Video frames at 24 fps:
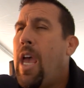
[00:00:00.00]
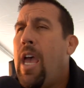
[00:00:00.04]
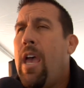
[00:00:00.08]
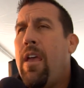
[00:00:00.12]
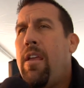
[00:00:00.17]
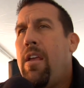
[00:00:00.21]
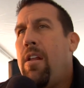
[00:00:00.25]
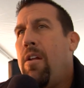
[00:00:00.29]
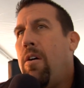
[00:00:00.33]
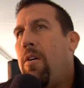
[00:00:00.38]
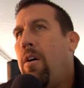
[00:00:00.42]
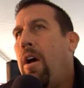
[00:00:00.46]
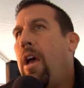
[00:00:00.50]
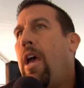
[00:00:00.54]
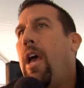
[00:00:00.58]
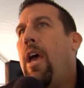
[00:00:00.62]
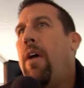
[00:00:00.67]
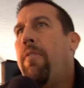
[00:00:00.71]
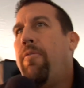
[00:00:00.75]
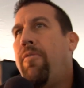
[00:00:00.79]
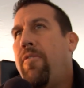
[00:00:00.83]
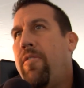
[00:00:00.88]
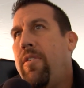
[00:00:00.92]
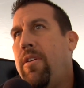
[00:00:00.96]
Eh, you know
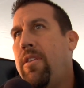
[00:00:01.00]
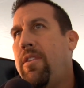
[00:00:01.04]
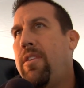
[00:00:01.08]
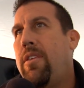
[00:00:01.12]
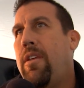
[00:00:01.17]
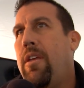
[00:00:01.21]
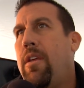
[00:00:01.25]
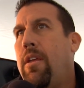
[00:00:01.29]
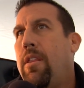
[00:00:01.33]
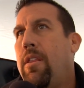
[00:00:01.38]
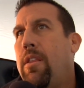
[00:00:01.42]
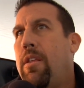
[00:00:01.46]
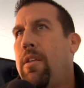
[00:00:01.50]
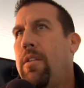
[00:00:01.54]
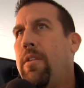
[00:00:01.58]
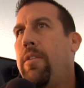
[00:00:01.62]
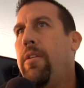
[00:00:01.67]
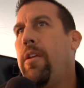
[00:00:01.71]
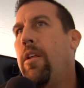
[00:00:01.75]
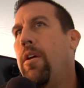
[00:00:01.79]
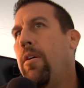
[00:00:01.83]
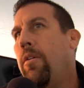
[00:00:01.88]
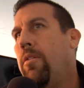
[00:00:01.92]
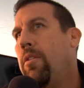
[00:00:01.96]
everything that
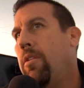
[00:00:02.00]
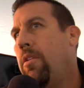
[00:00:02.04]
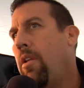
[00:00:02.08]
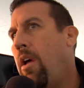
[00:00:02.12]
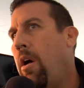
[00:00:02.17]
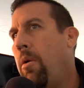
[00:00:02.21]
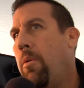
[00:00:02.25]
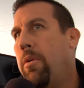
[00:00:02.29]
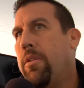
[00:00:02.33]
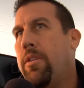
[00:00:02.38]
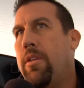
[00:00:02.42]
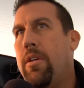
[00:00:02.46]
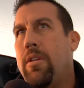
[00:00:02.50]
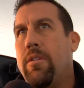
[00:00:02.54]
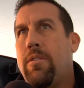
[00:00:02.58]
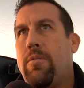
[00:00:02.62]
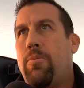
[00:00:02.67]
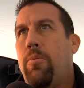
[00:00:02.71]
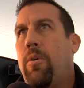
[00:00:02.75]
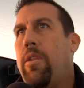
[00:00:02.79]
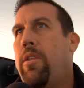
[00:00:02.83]
you know along with this,